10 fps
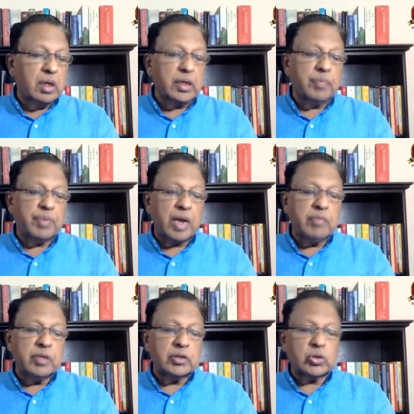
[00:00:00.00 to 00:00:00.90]
at a
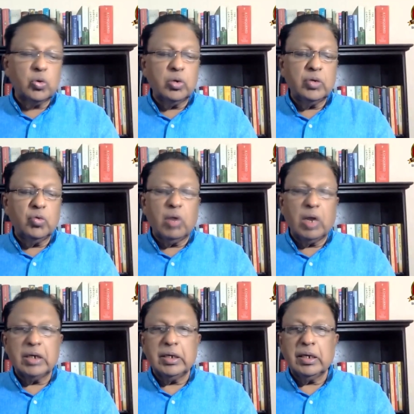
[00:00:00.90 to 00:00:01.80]
primary school in
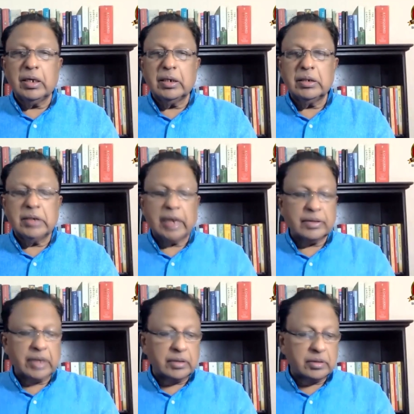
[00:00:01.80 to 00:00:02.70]
Uvalde,
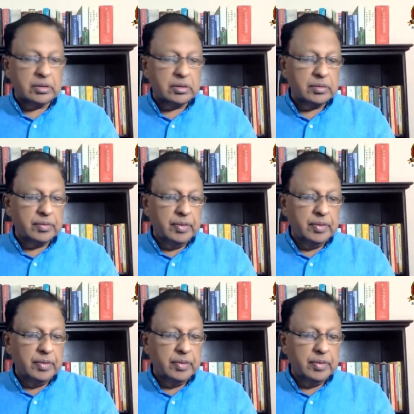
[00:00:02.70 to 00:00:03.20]
Texas.